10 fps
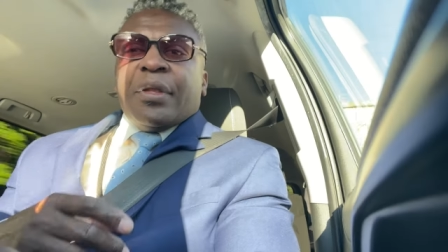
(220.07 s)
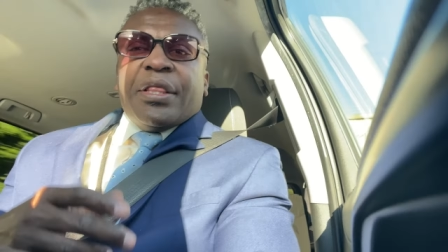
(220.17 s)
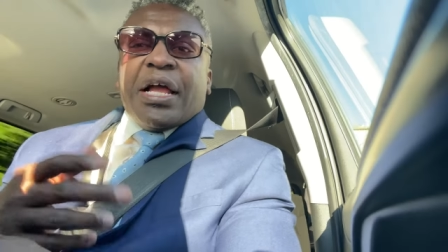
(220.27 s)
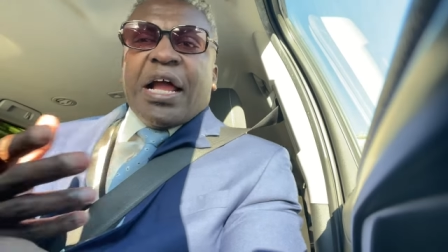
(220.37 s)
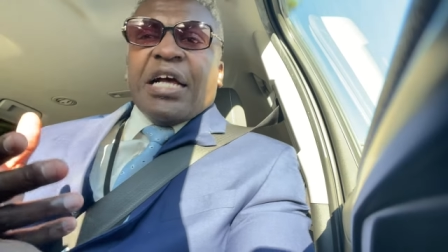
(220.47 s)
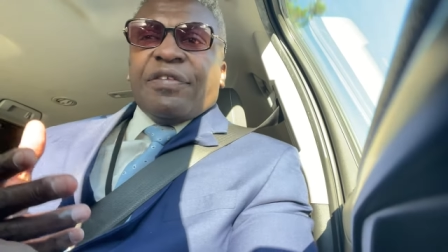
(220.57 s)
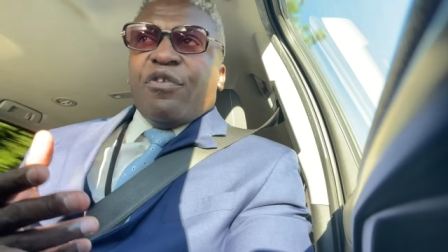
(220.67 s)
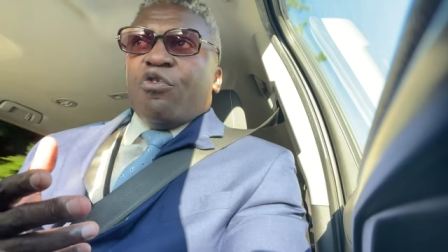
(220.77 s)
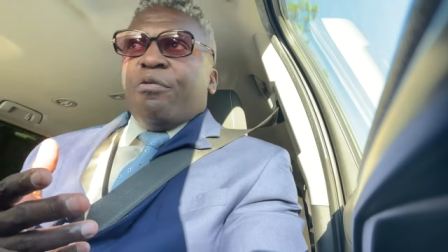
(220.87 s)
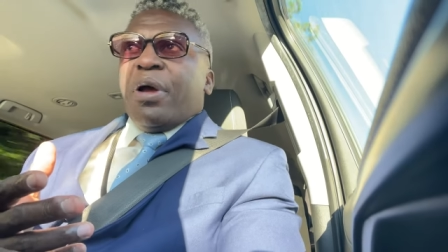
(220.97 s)
Now, guys,
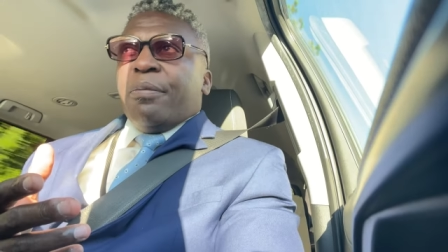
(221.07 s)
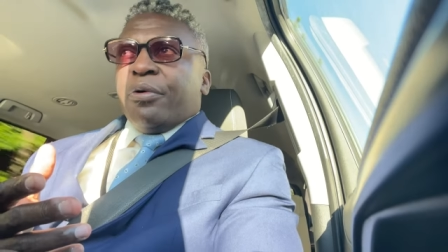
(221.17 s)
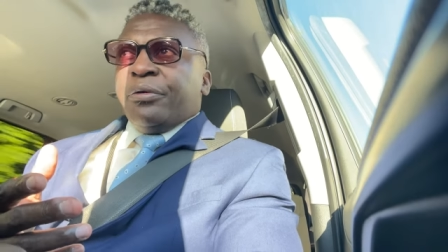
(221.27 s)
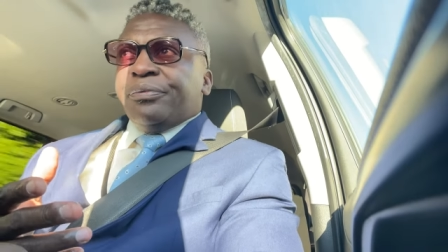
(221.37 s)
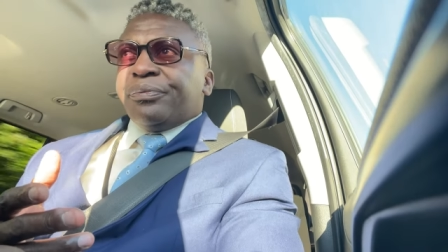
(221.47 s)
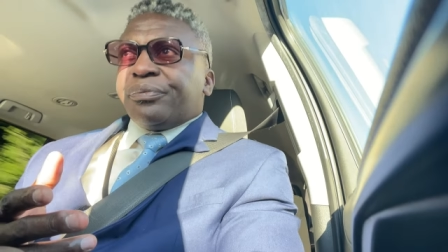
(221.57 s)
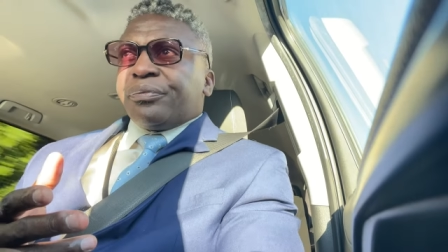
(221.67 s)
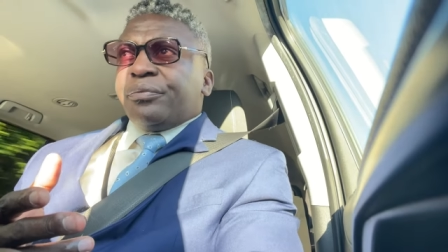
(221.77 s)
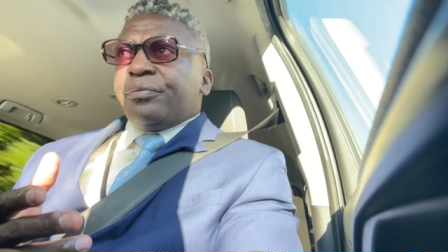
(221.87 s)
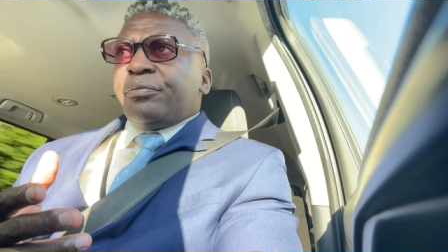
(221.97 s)
you remember
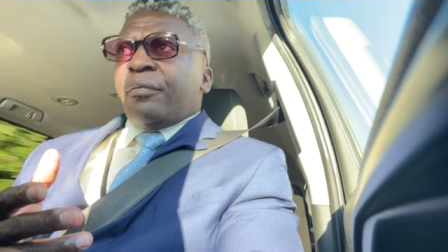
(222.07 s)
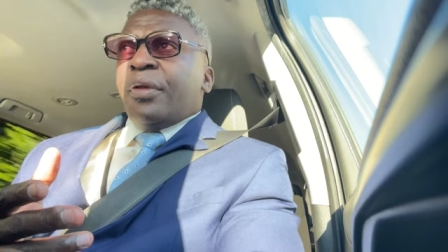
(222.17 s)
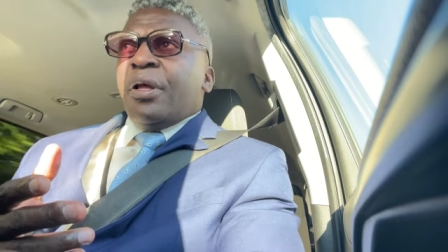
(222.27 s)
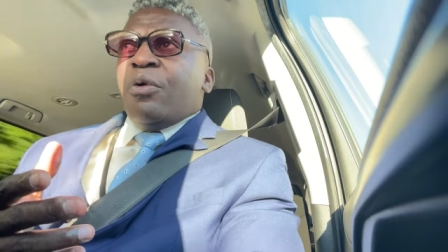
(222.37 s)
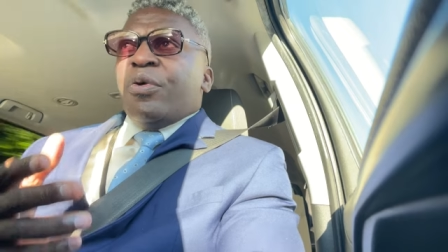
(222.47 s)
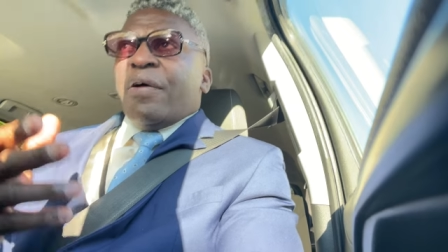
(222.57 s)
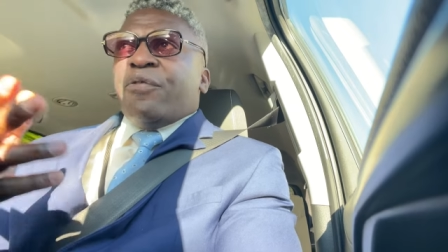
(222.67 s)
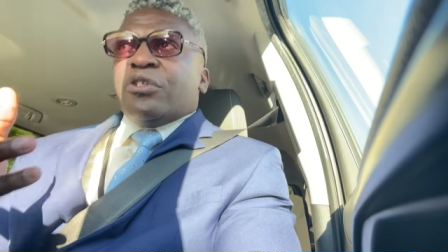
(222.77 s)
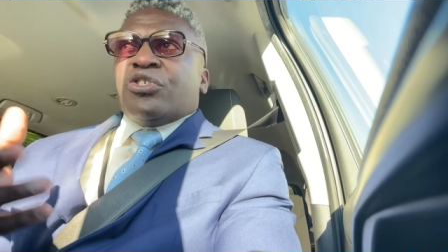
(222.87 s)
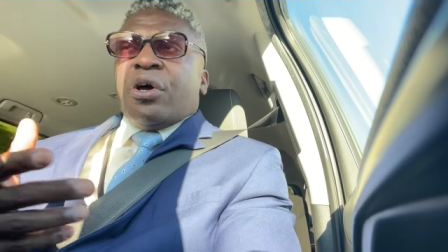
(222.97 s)
when I
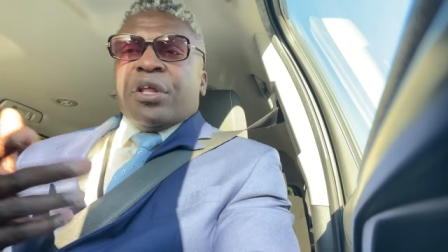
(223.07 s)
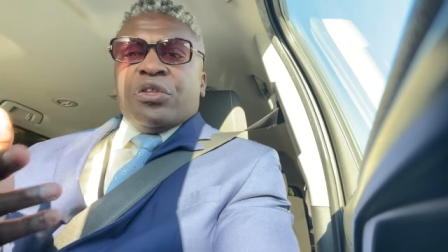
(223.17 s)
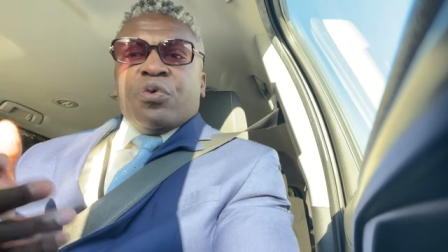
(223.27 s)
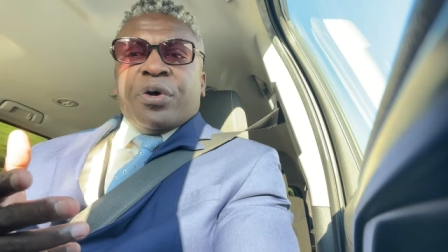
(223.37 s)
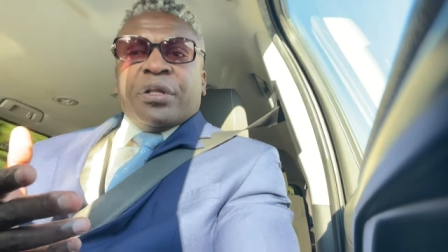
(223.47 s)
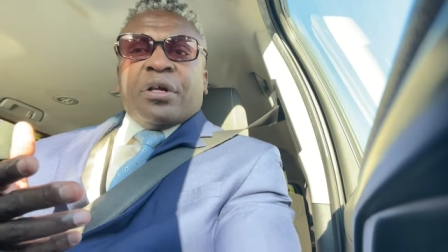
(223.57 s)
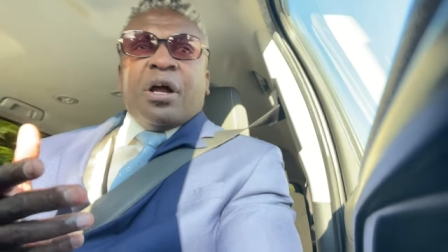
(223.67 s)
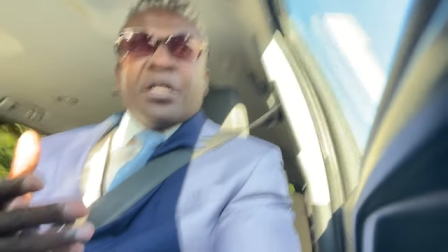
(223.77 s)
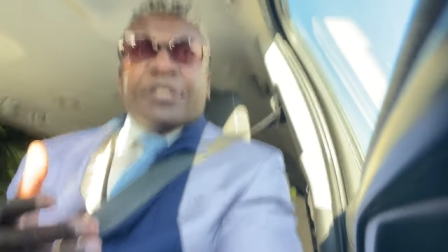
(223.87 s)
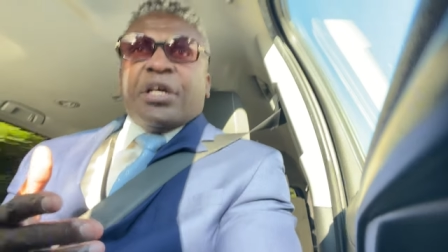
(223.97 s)
first started doing
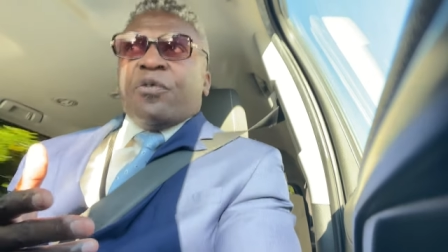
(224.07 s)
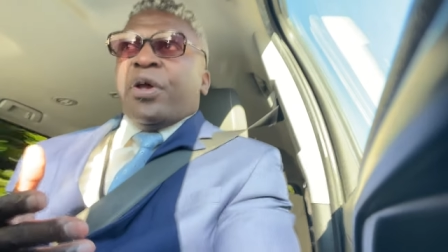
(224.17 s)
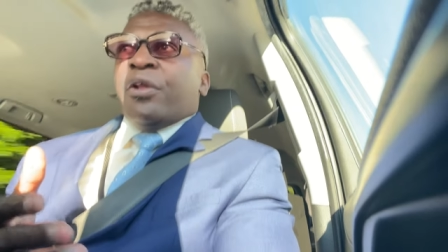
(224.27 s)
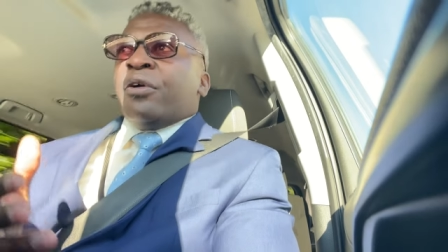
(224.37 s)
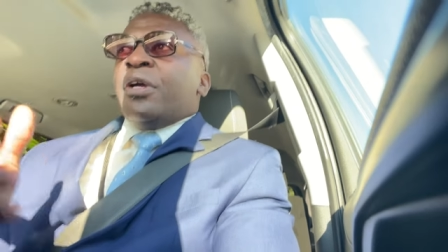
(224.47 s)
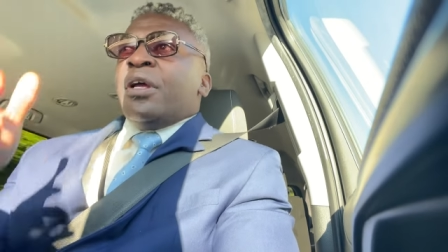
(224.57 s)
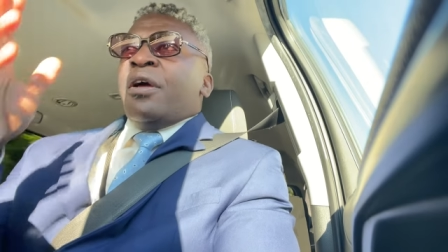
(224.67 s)
content creator,